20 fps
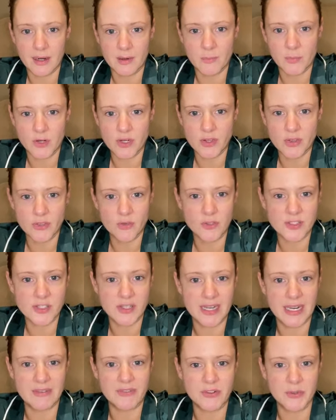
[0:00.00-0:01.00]
What are your thoughts on
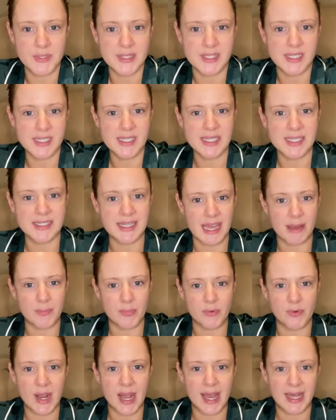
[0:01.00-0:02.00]
influencers,
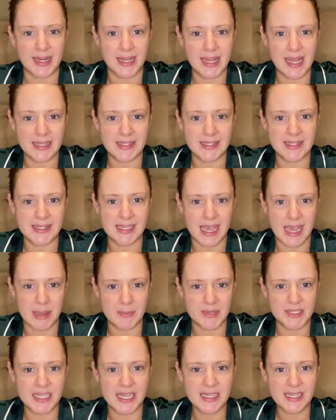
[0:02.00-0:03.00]
example Hannah and Sam,
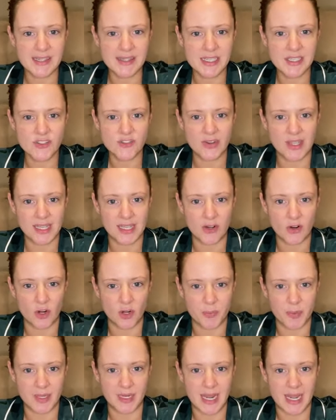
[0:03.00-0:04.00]
attending the Australian
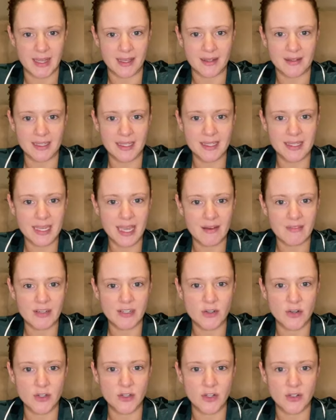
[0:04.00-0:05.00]
Open and clearly having
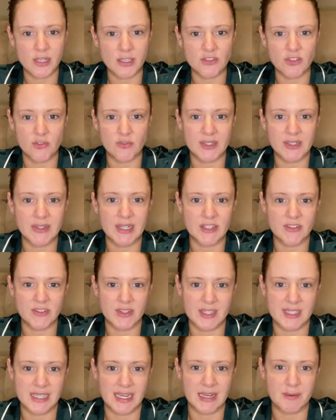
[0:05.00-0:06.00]
no knowledge or real
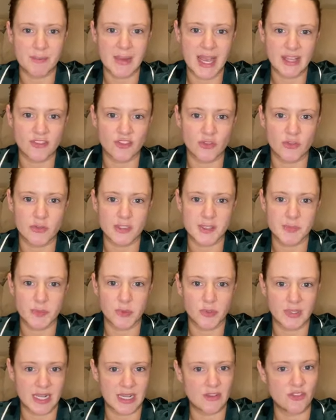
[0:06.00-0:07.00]
interest in match or
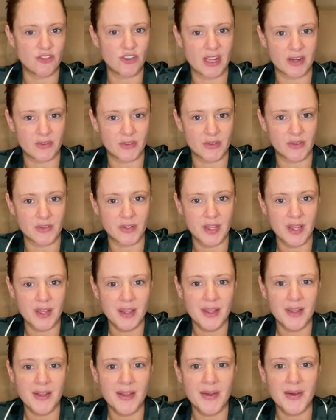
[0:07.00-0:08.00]
sport in general?
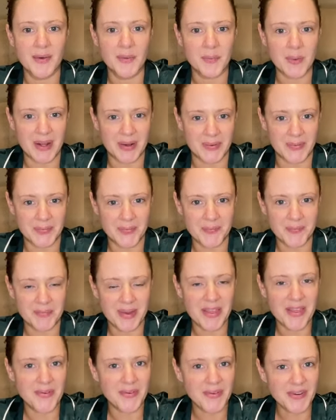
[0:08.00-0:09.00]
Well,
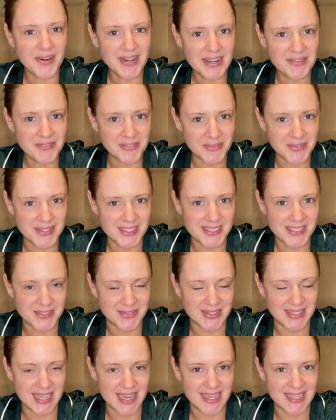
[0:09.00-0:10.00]
my thought on influencers
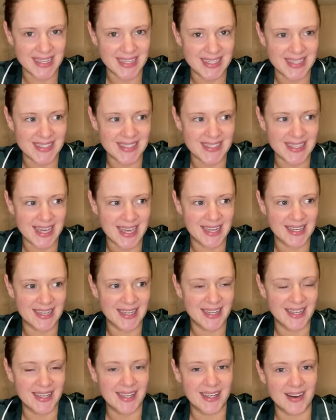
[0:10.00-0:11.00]
doing that is that
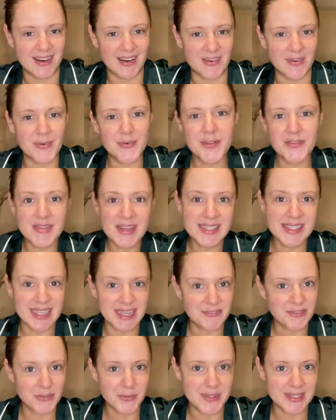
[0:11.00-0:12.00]
all of these
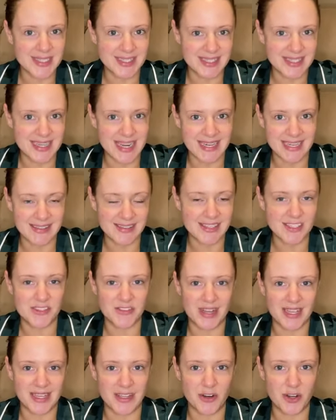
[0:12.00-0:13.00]
influencers attending the
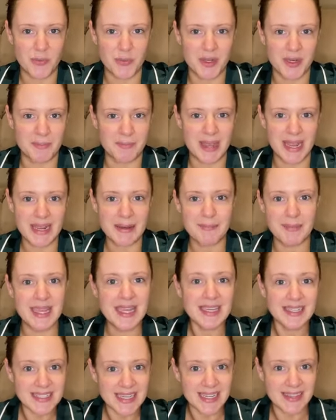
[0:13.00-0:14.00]
Australian Open made
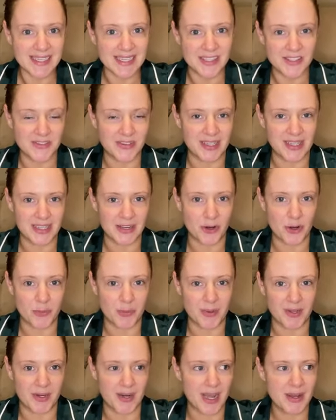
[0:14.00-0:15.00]
me attend the Australian
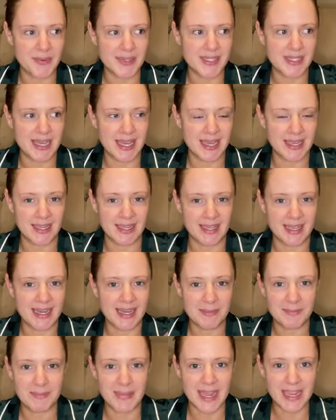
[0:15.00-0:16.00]
Open. I was like
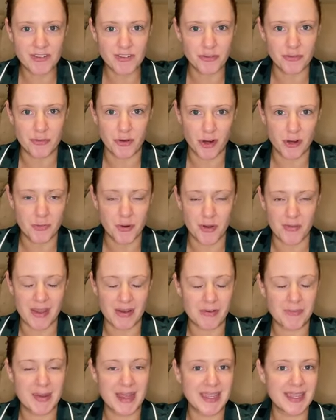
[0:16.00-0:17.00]
getting major FOMO. They
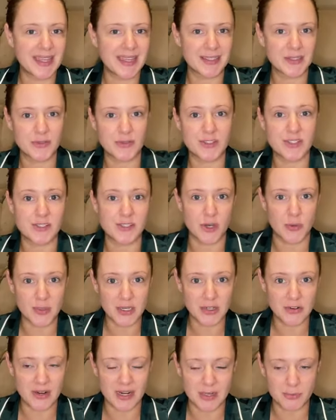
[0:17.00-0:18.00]
were making it look so
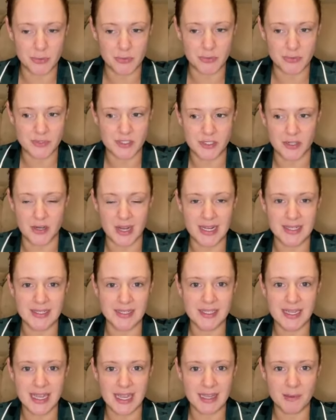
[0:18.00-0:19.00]
incredible. So I
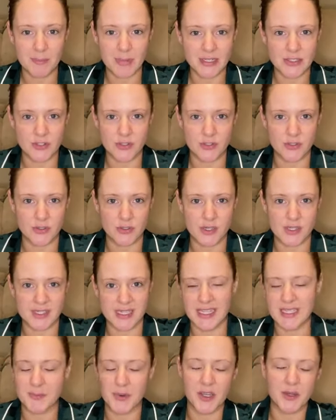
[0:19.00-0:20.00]
did take my 2 daughters. I
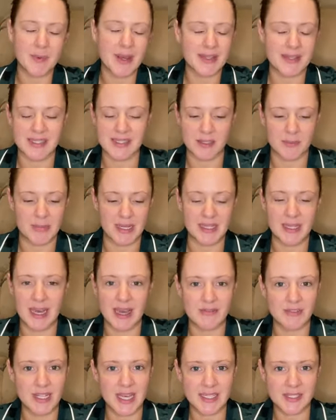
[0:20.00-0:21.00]
spoke about this on my
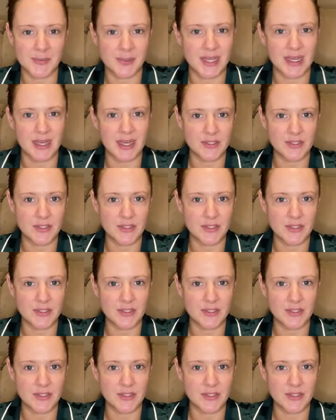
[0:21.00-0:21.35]
live last week.